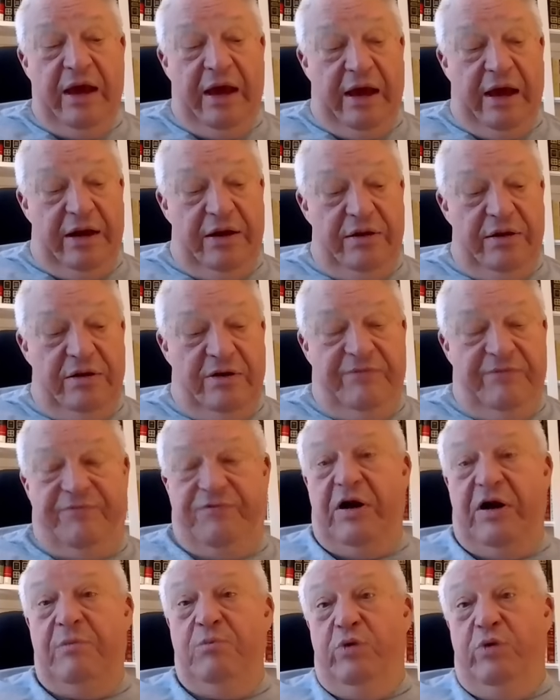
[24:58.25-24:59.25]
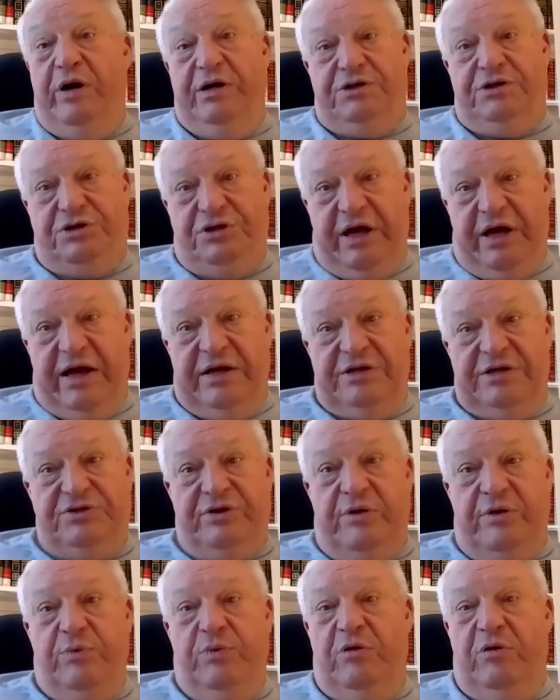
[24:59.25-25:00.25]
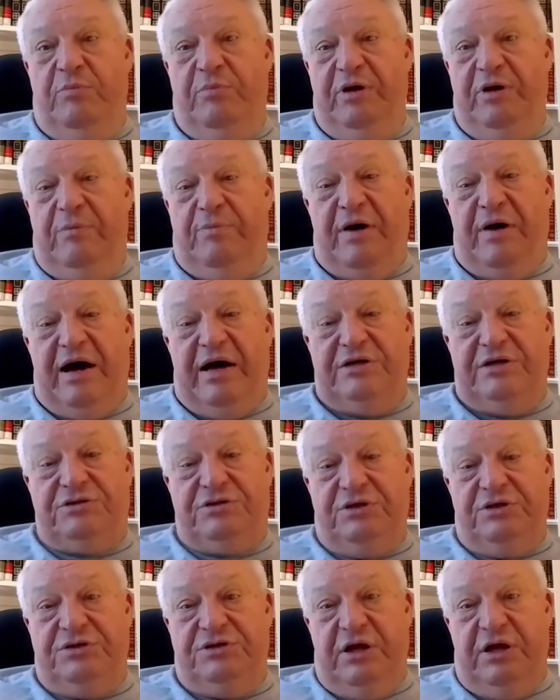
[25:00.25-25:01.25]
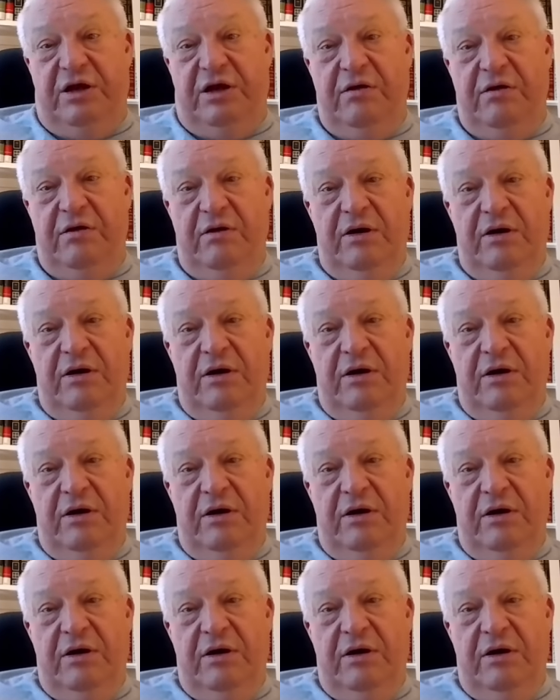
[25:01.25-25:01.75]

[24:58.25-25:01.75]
and from which, yes, there will be apostasy,